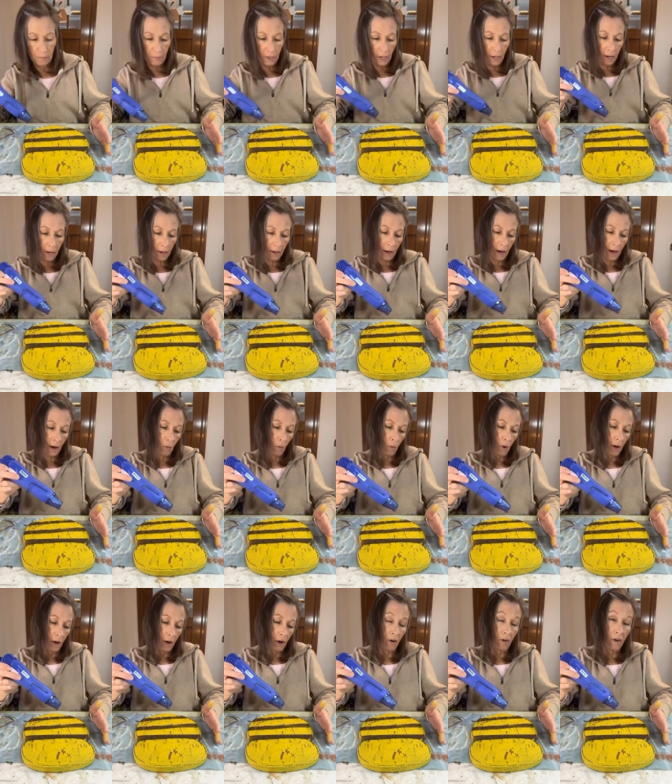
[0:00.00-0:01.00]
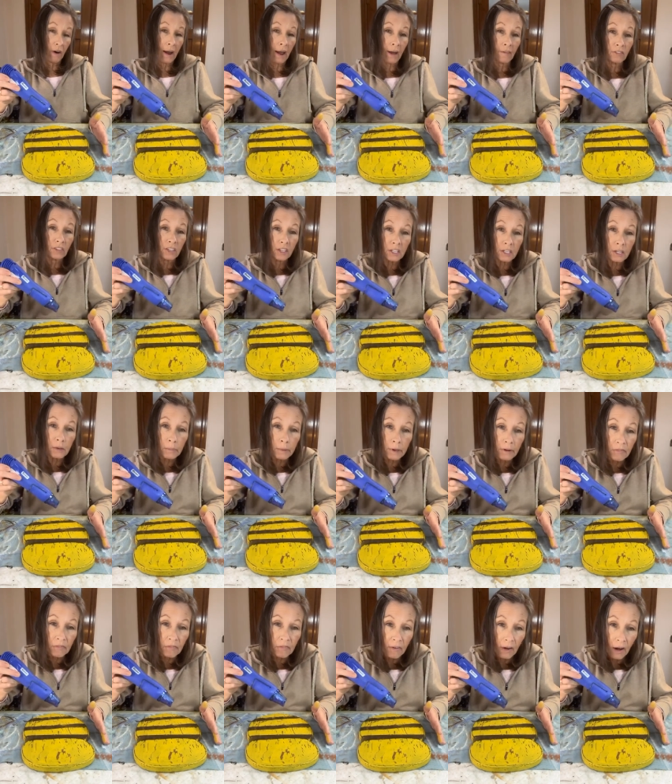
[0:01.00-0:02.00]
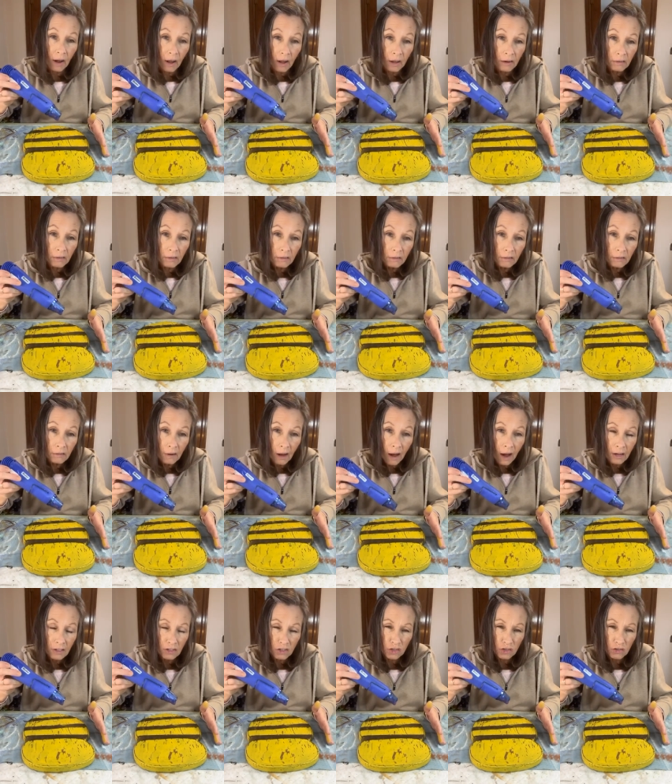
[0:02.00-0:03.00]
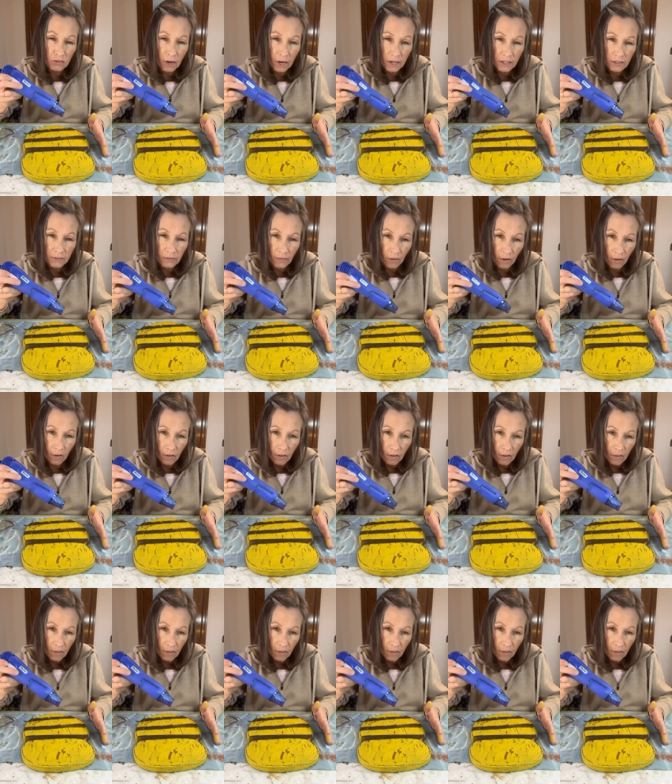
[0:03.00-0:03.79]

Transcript: to me, I want crafting to be fun, not stressful.